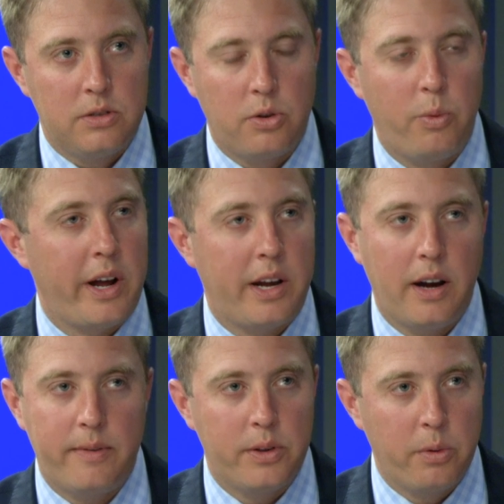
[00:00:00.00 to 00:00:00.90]
So when I
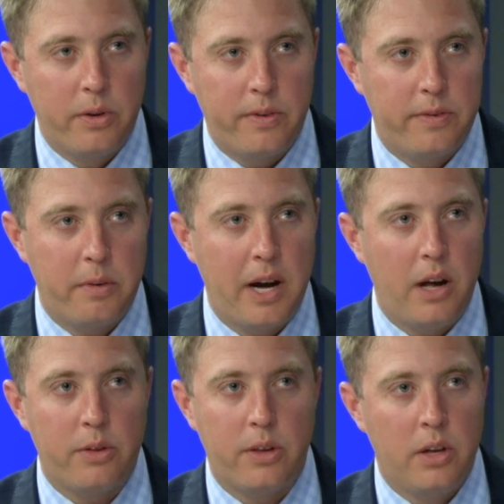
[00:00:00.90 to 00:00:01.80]
cover the roof of your
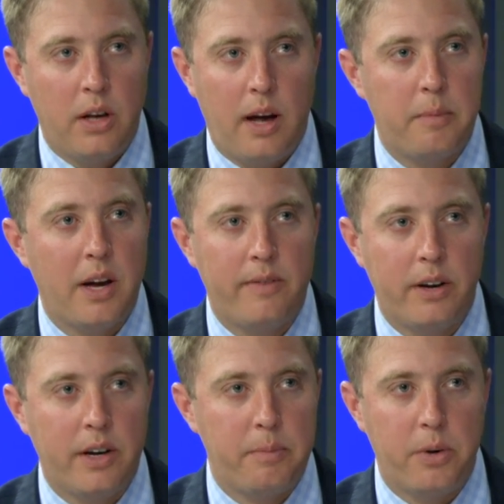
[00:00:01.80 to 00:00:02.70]
mouth, I'm
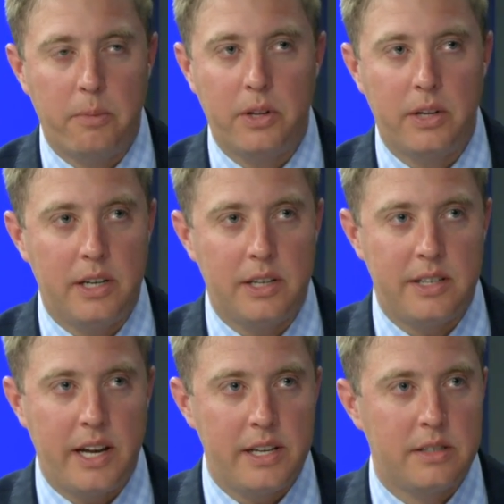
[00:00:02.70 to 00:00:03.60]
covering up your ability to
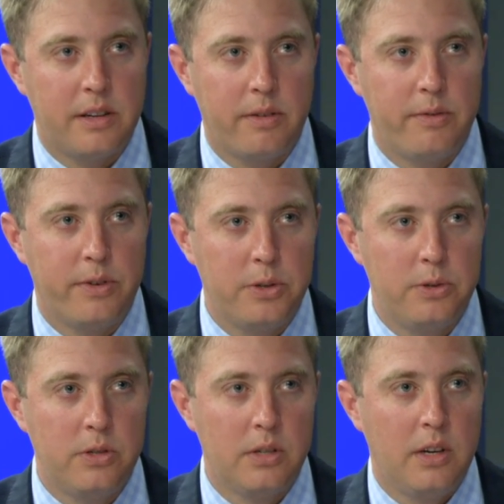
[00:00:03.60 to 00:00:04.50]
taste different
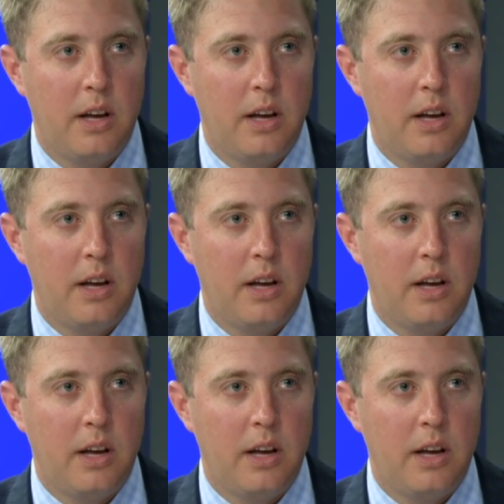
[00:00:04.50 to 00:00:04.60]
foods.